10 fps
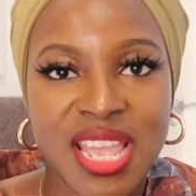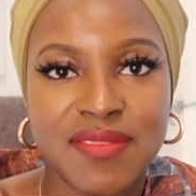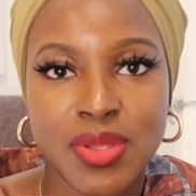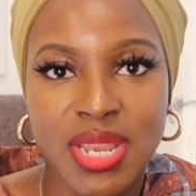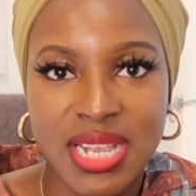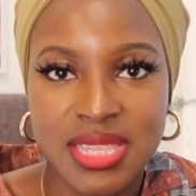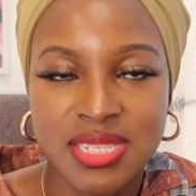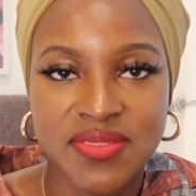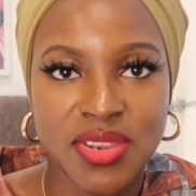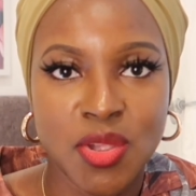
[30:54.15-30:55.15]
If you liked
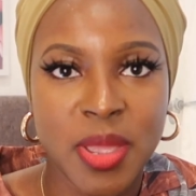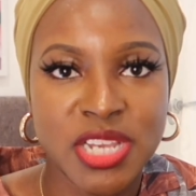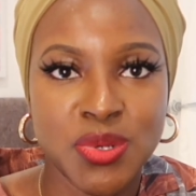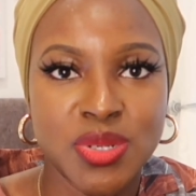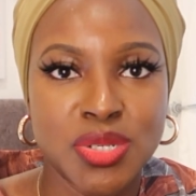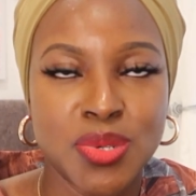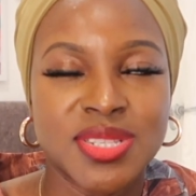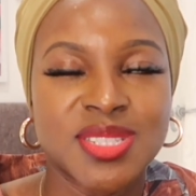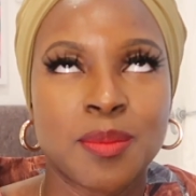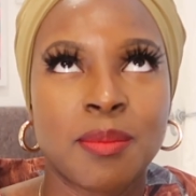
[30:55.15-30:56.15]
this video, make sure to
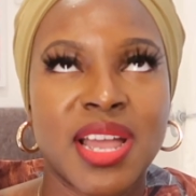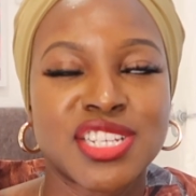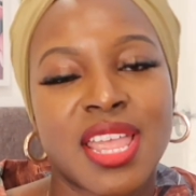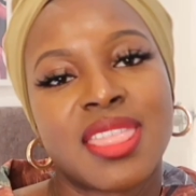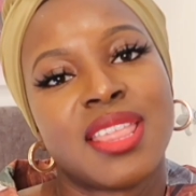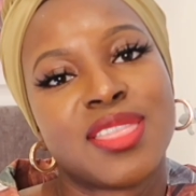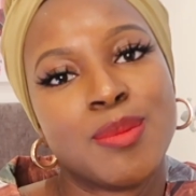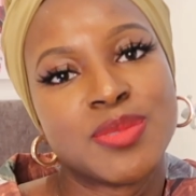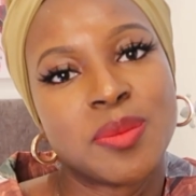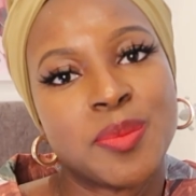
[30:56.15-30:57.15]
smash that
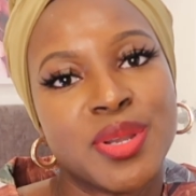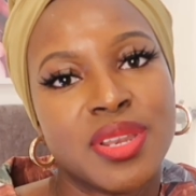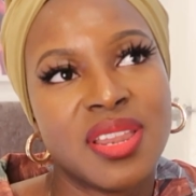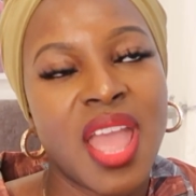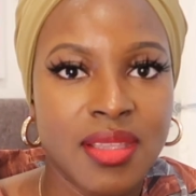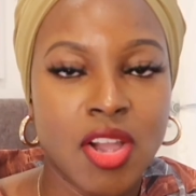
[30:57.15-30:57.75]
thumbs up button,